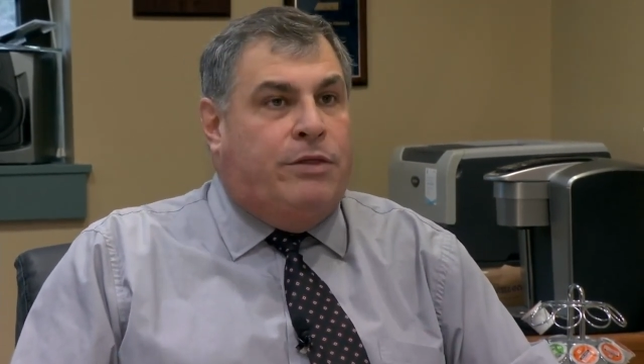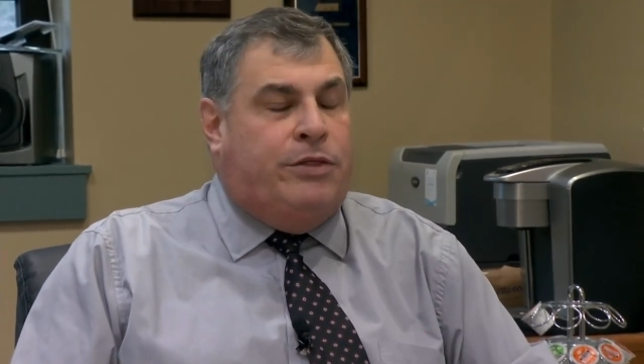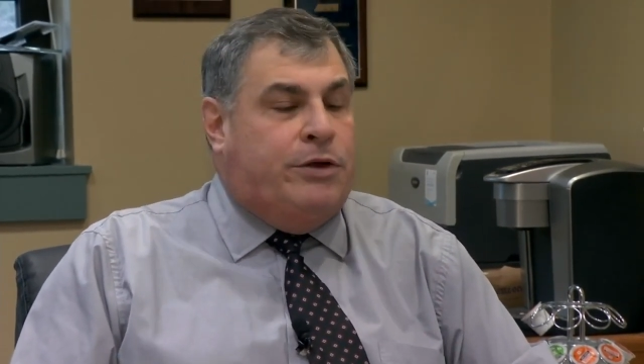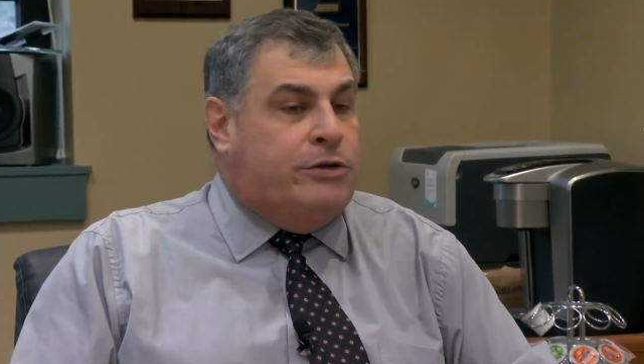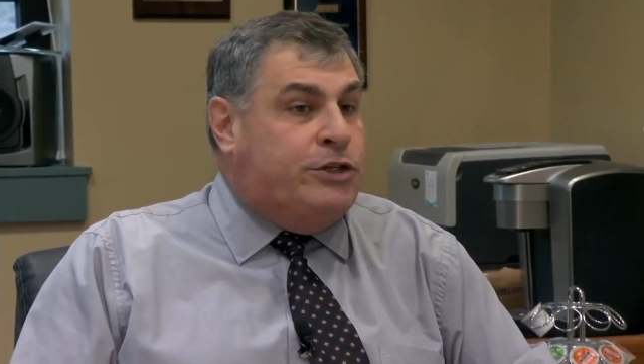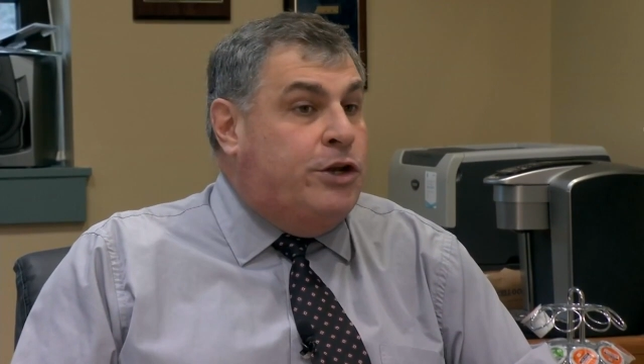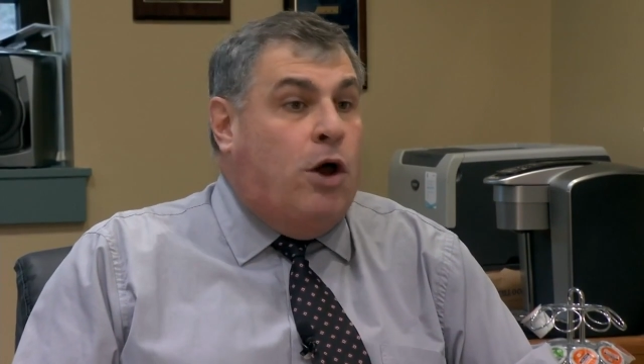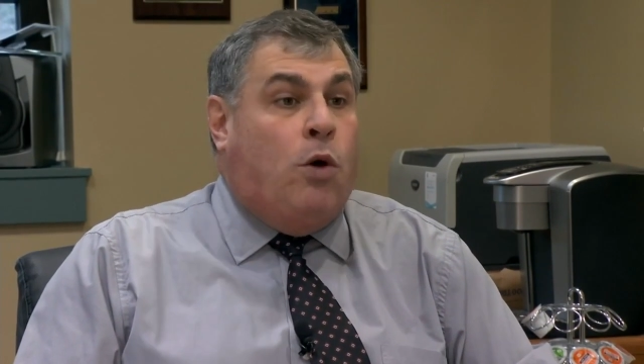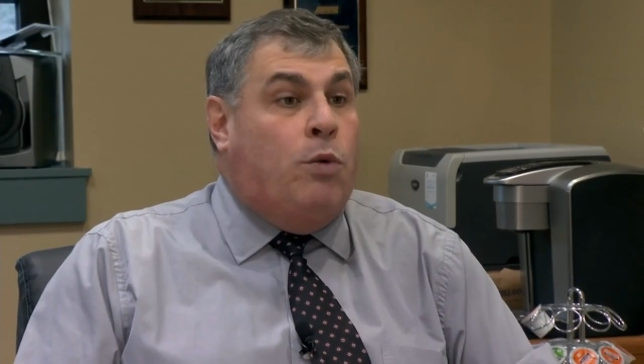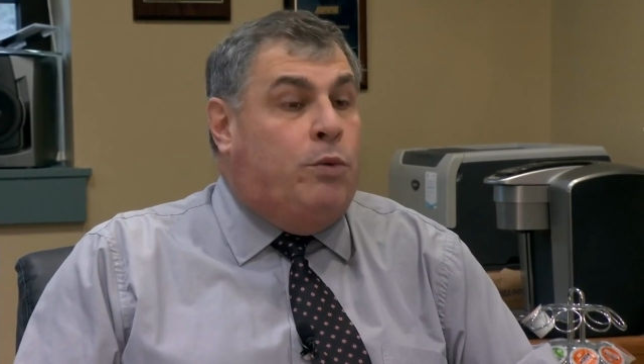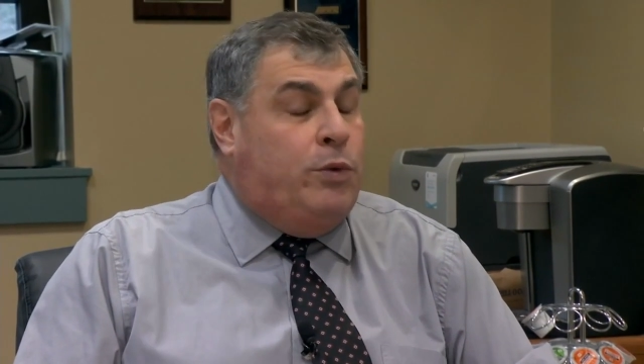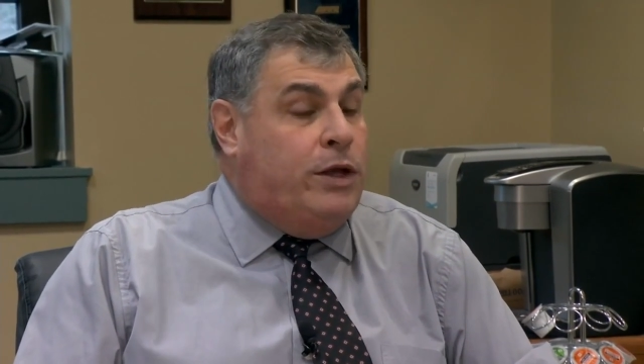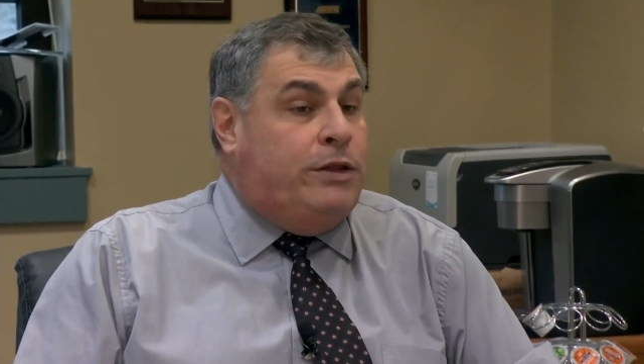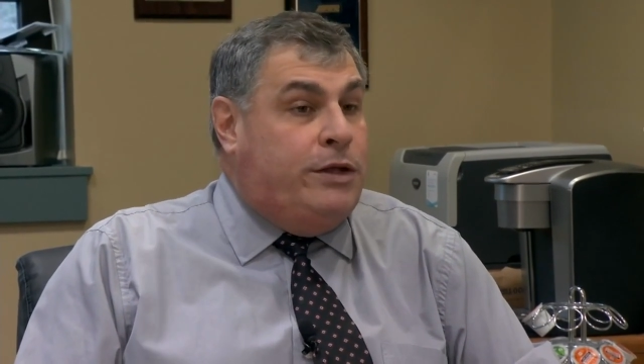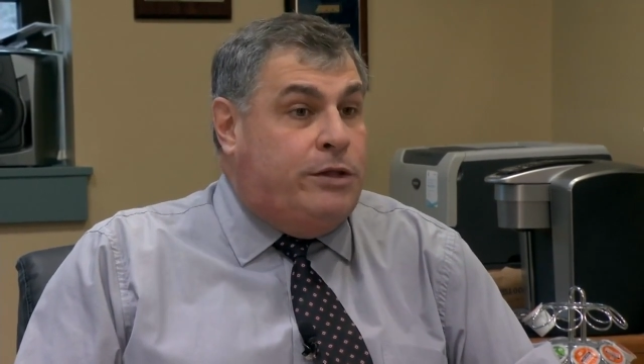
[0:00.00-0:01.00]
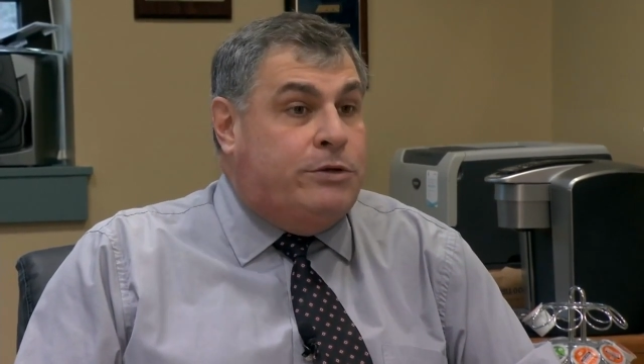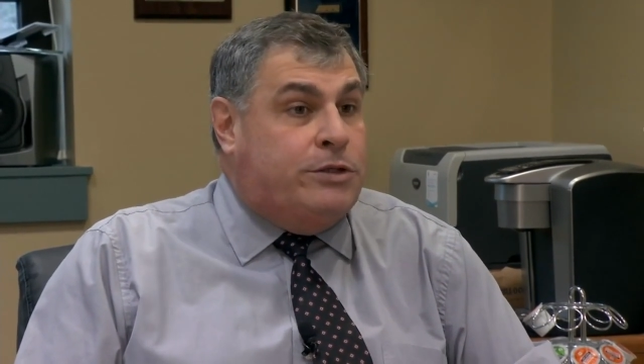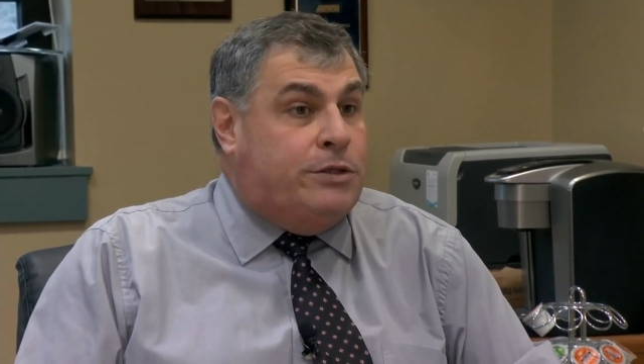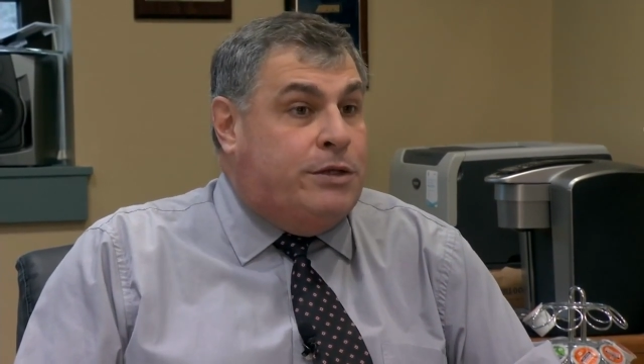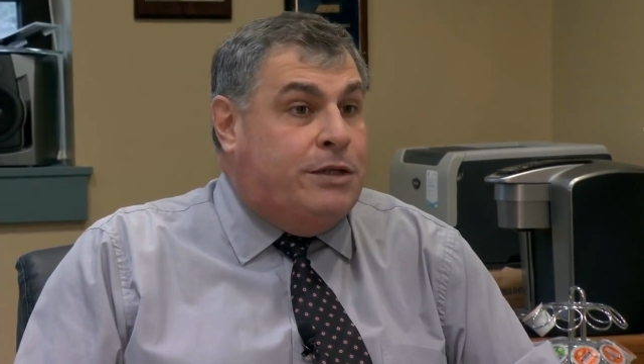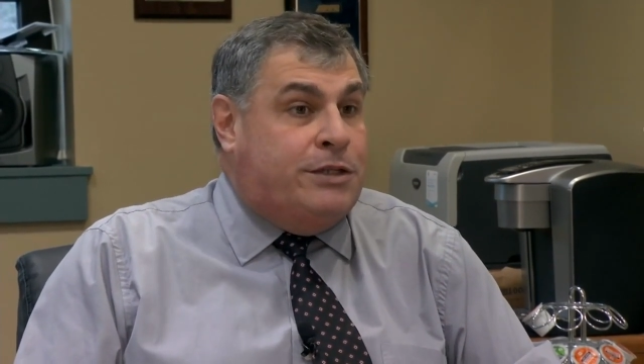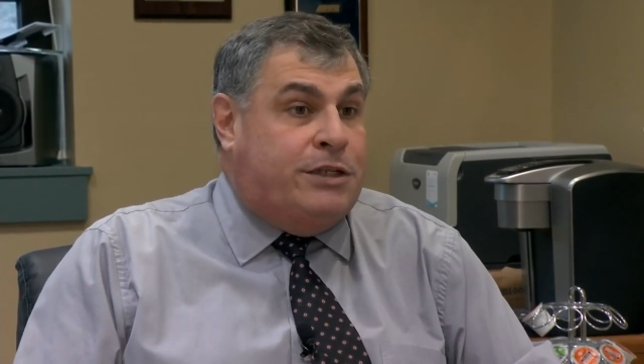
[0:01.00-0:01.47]
There's no, really,
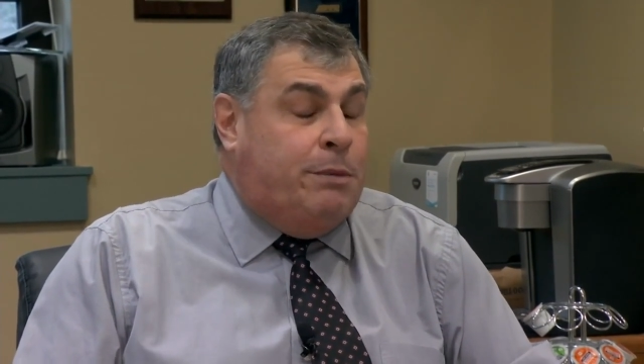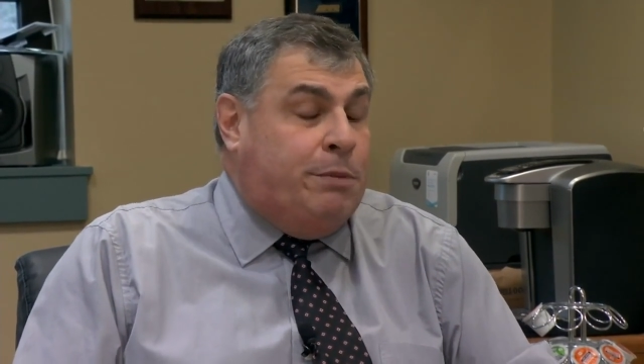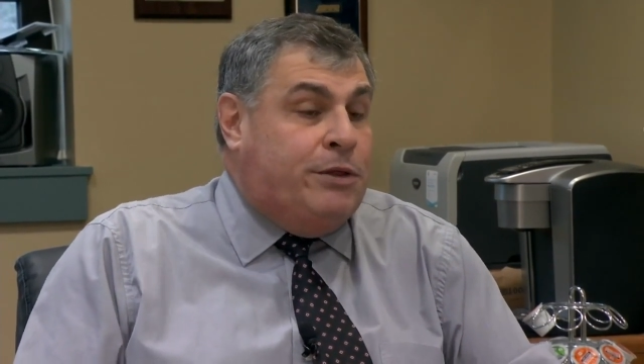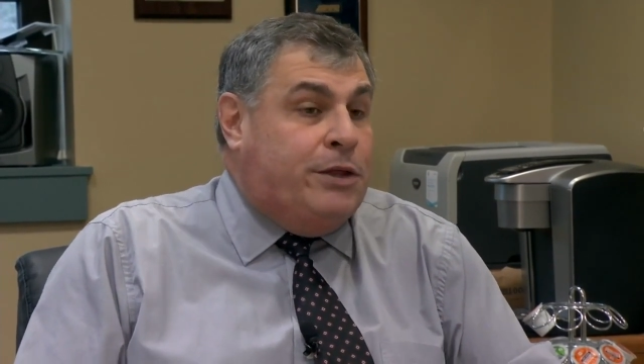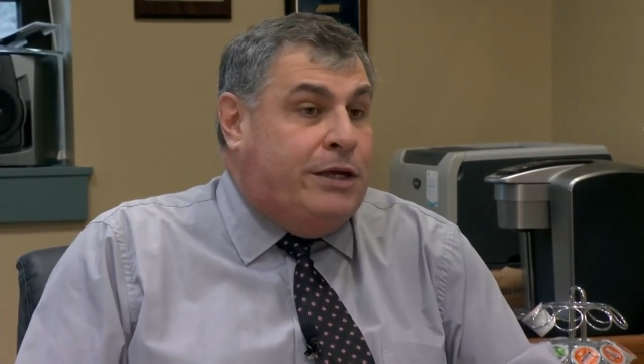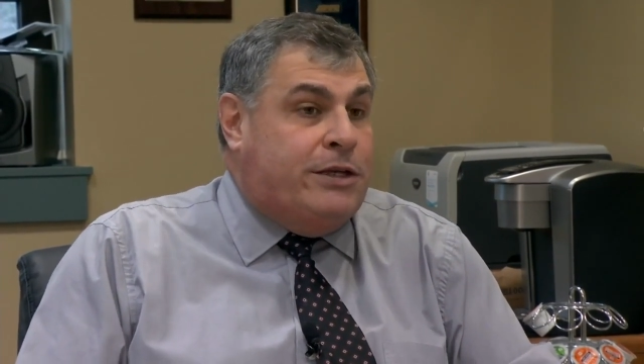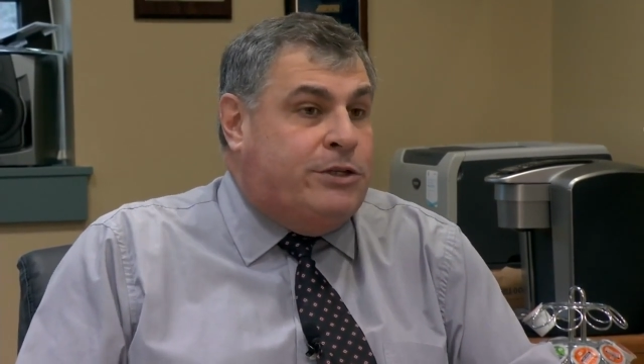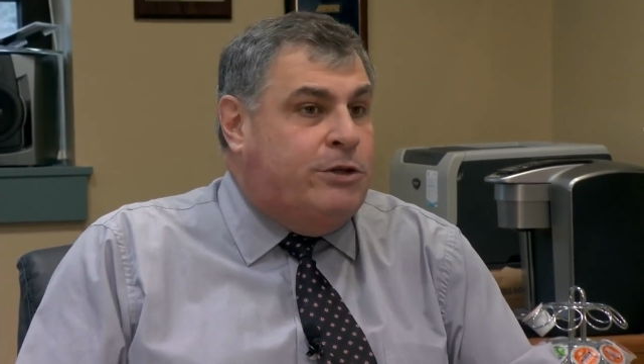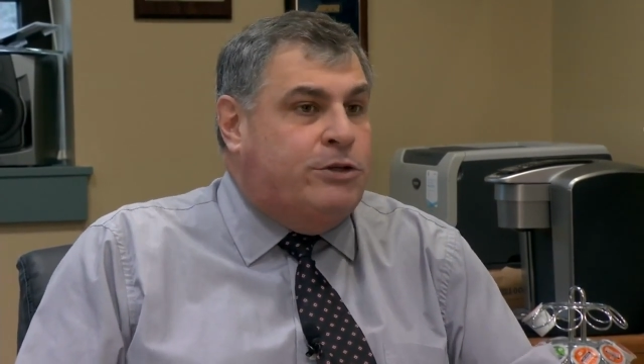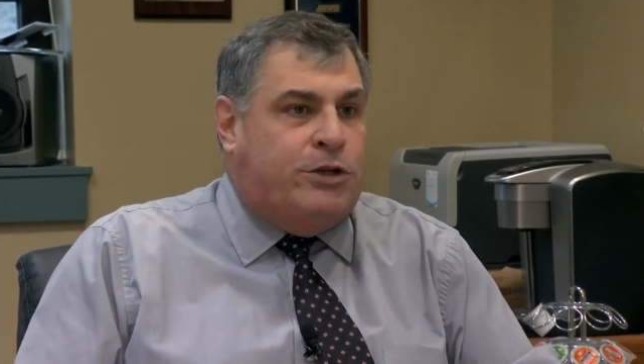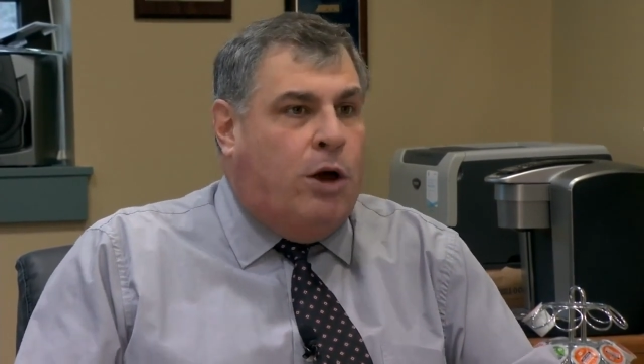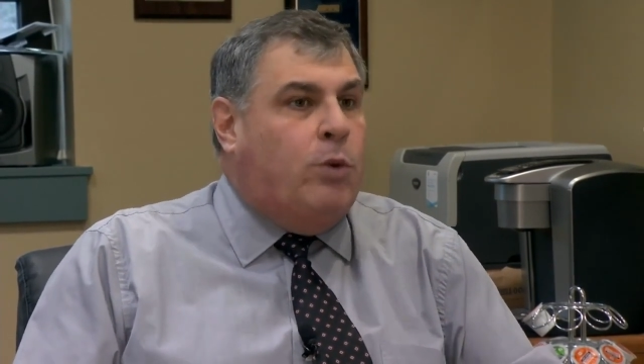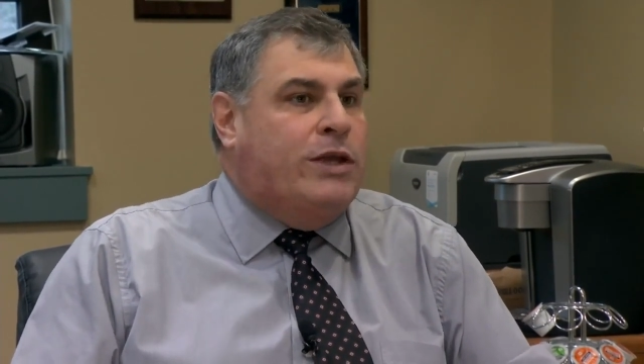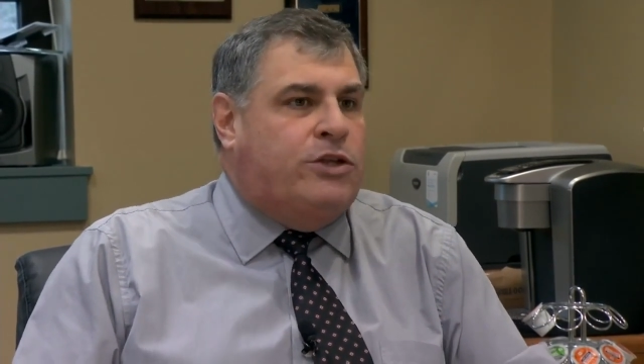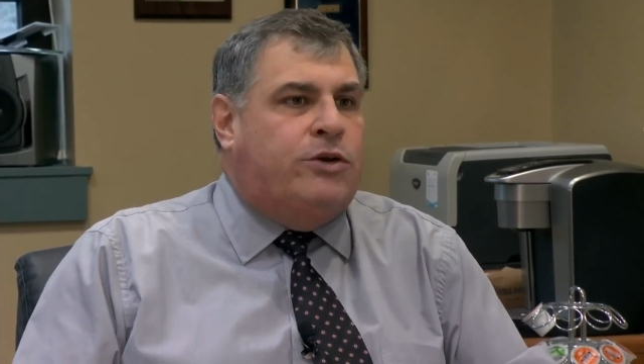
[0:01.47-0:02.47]
there's the simple thing is there's no